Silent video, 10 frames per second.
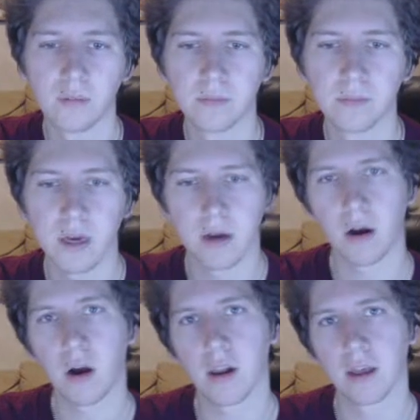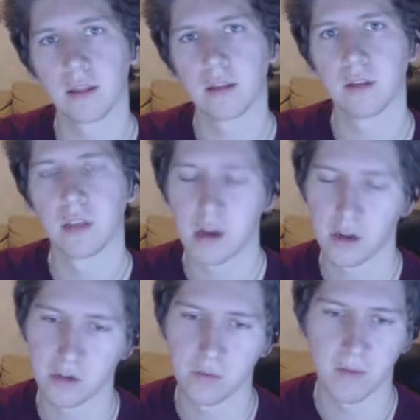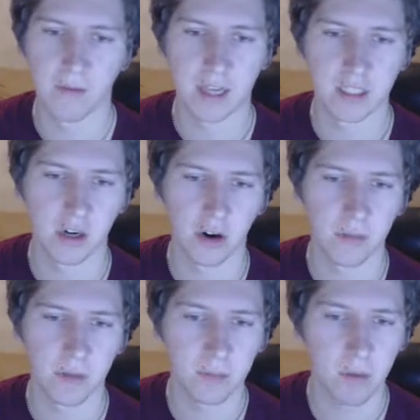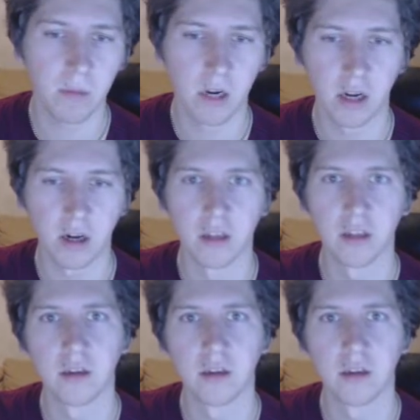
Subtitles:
Yeah, All In, not a super flashy card, but probably good.